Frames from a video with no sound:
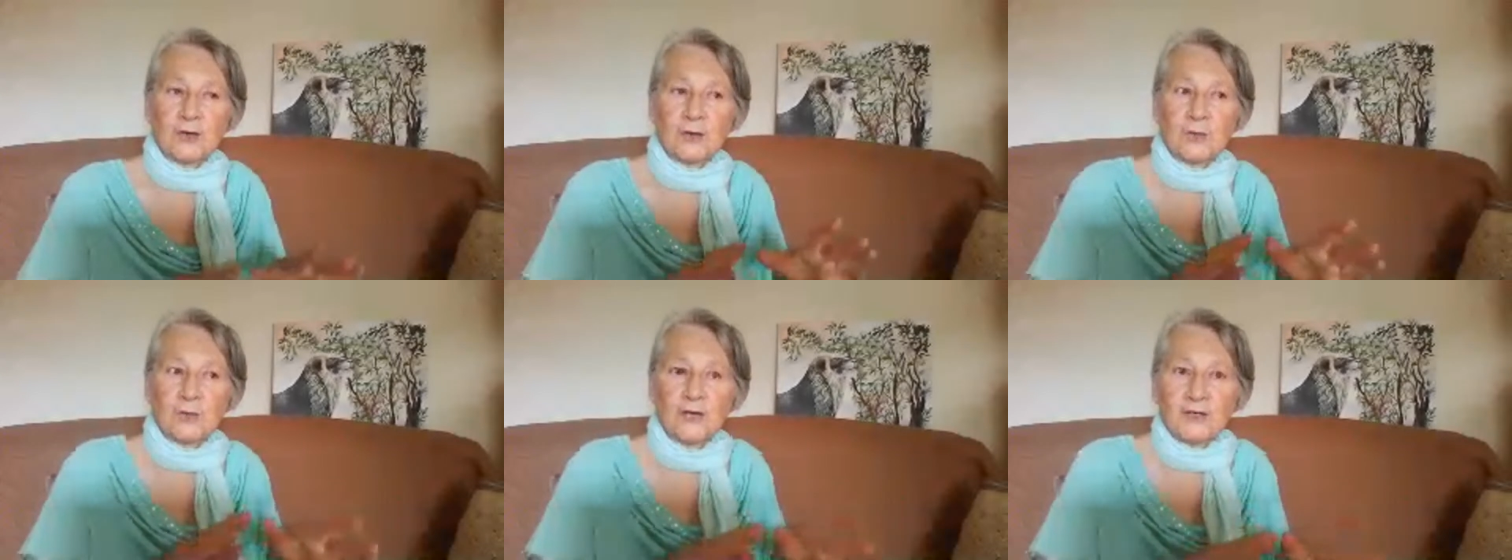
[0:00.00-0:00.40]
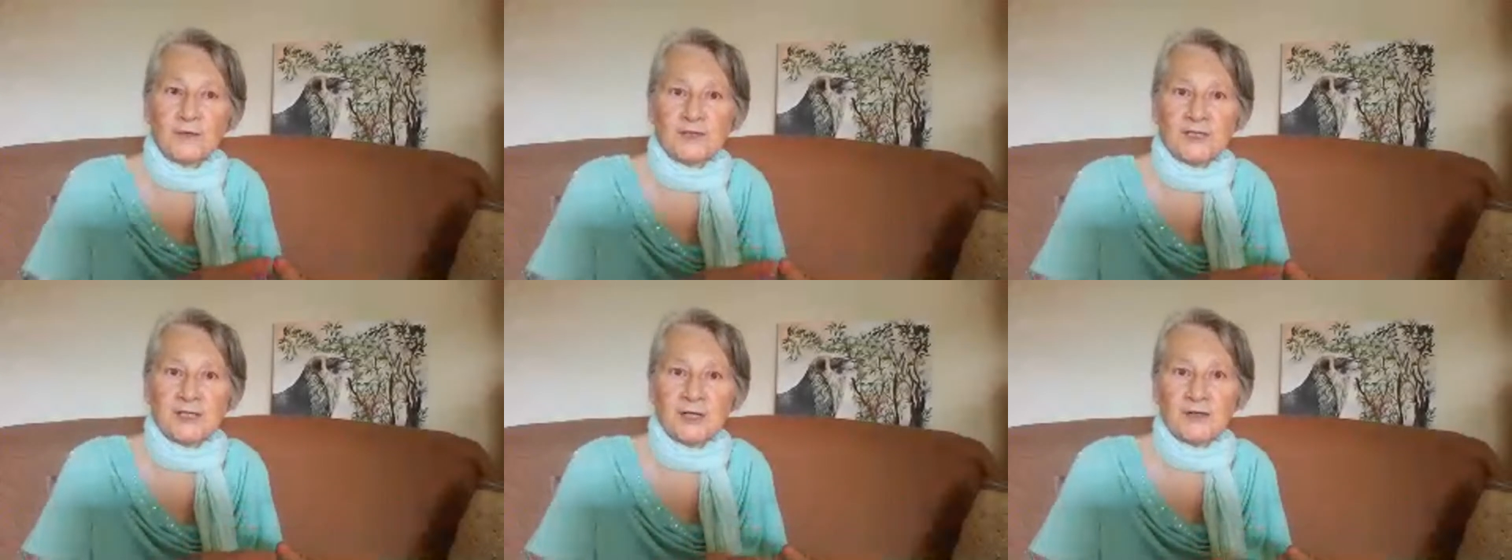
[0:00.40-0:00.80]
One
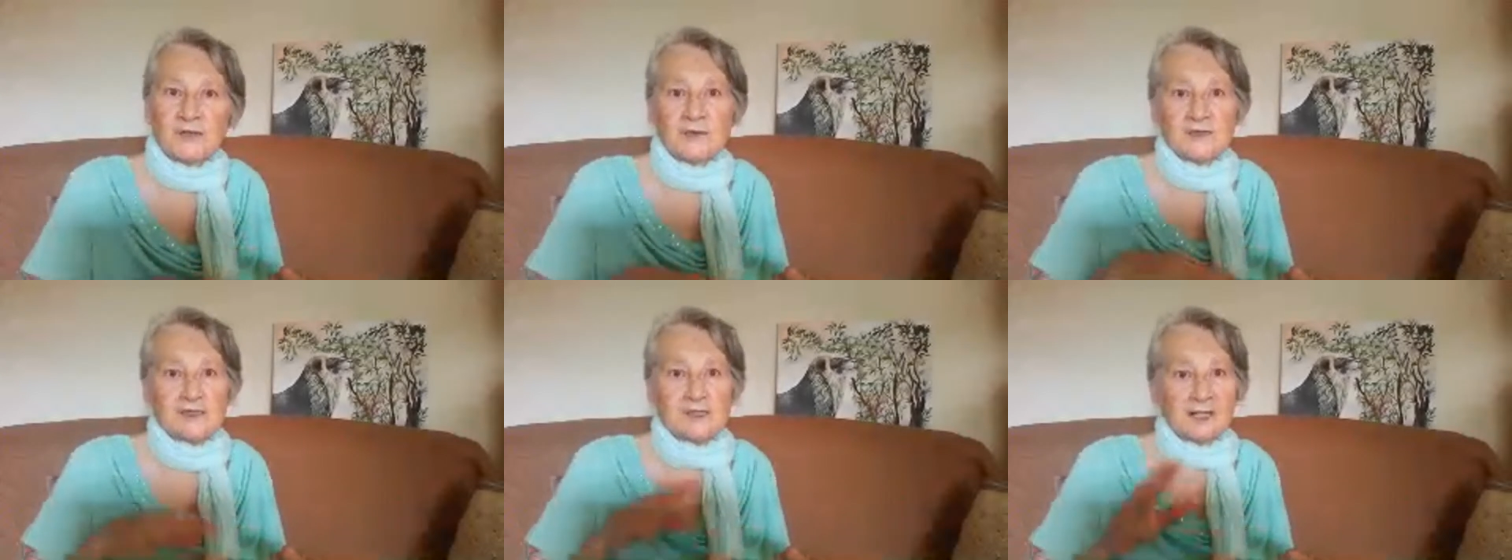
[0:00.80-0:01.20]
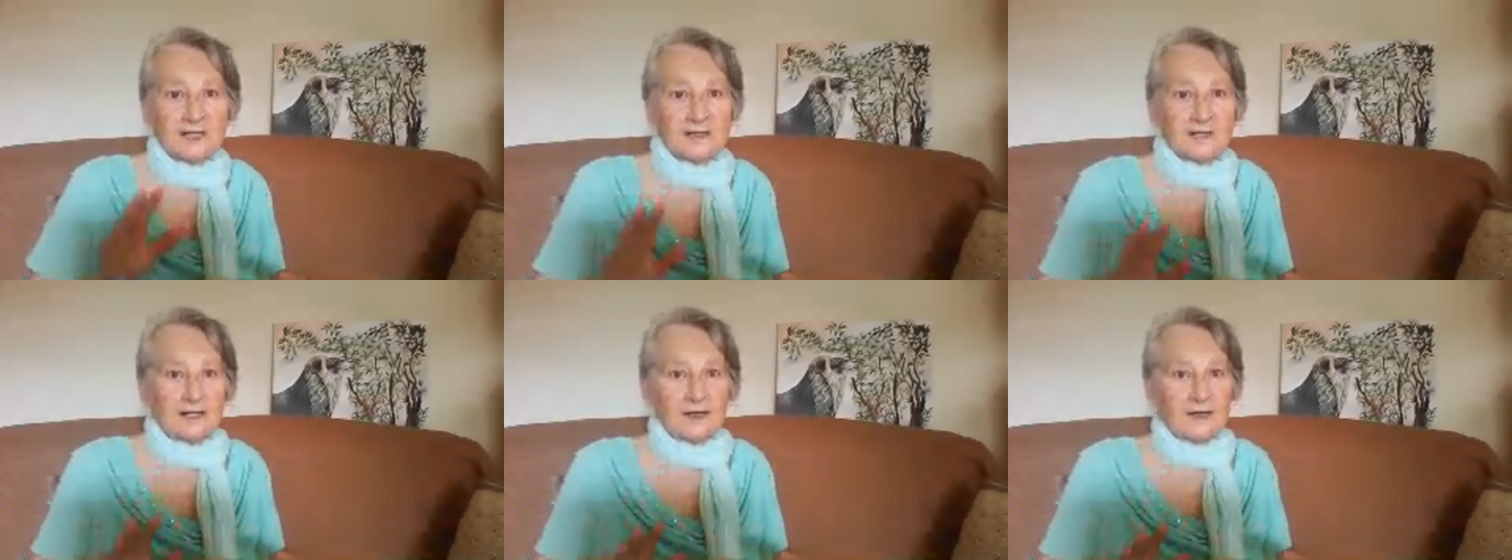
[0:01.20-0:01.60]
would doze
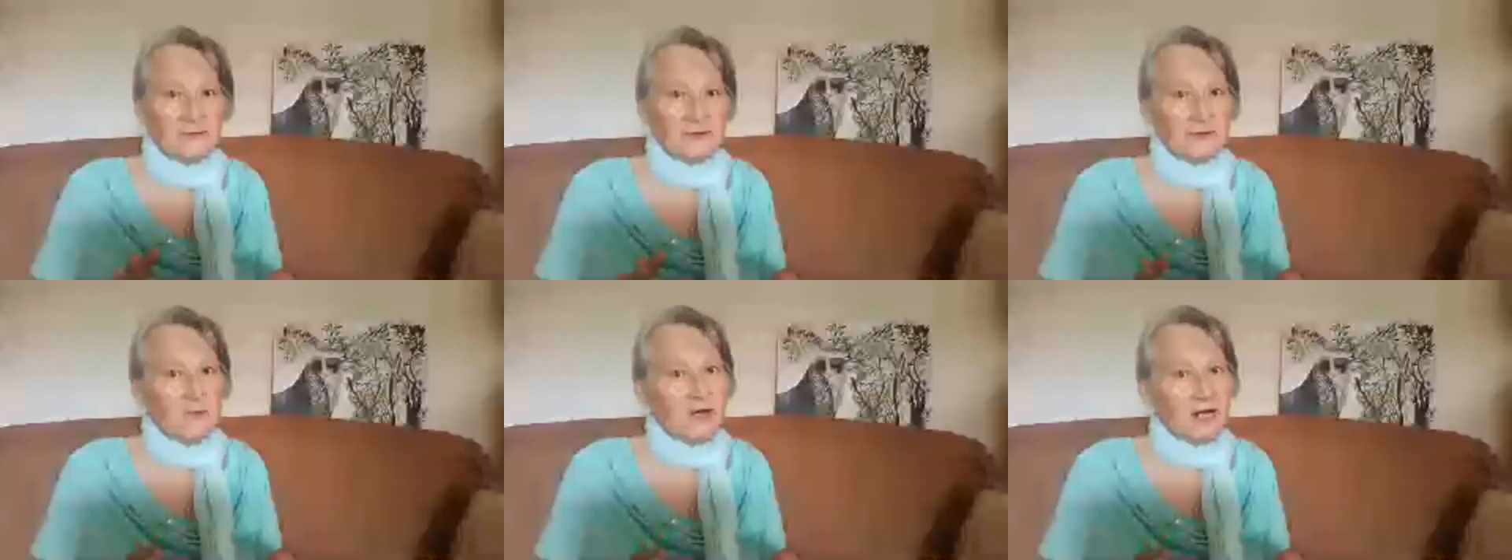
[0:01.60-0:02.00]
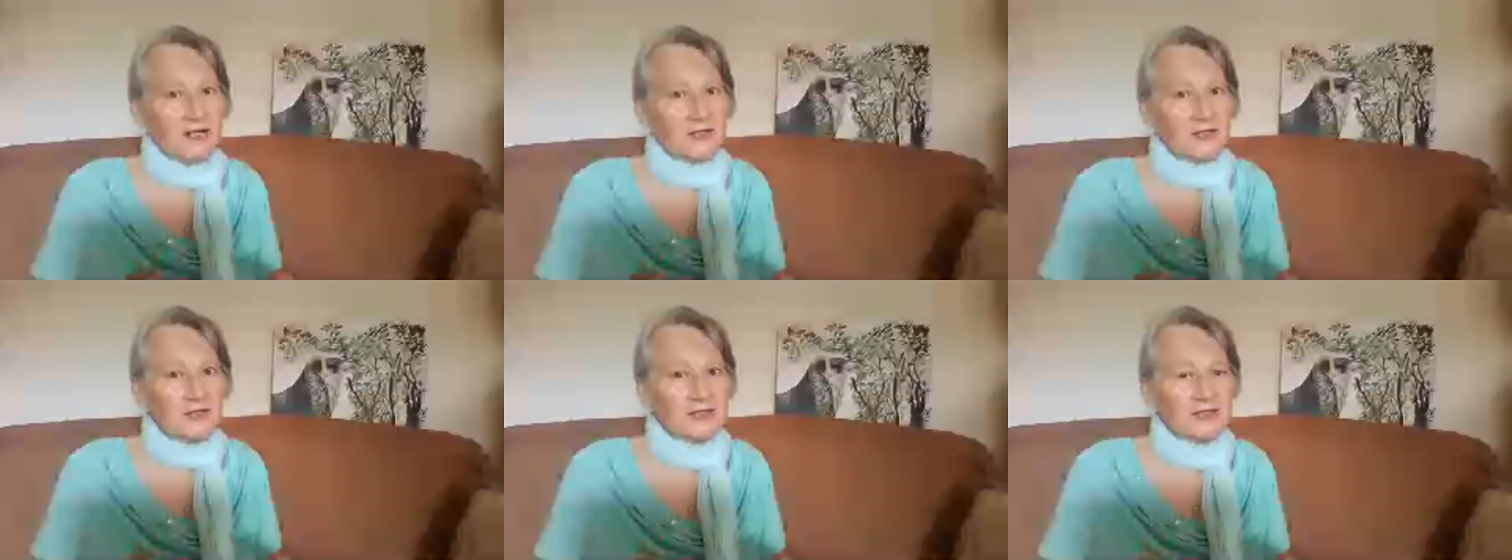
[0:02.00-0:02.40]
and the other would
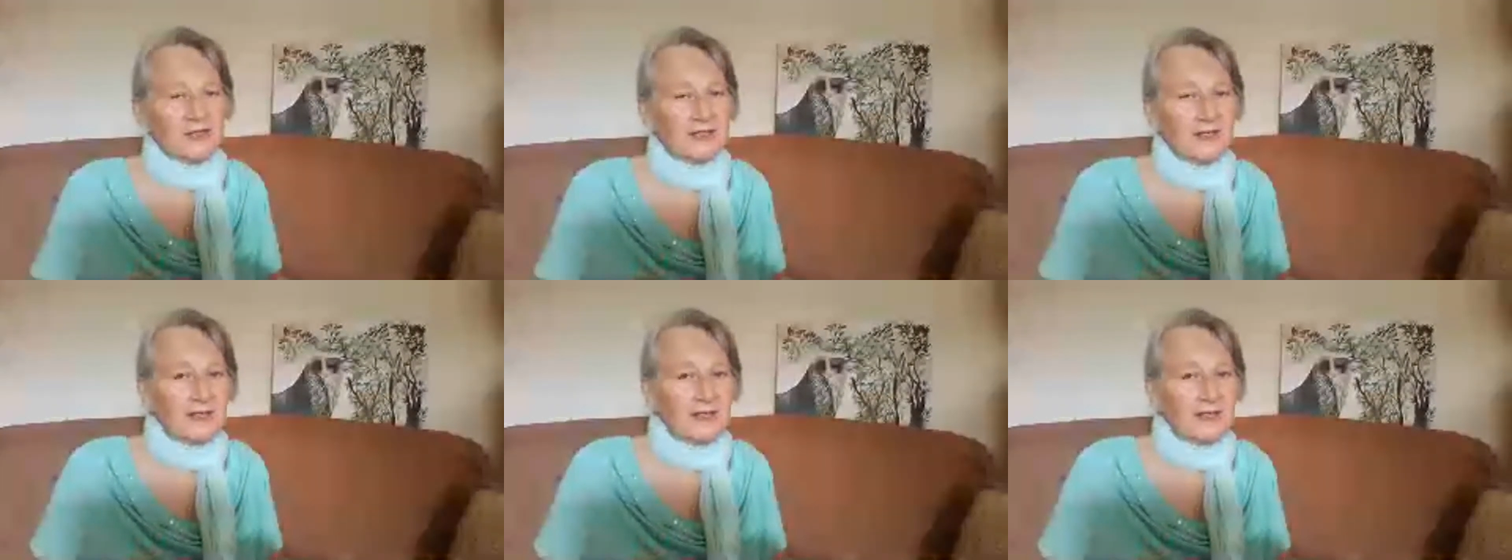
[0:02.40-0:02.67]
watch,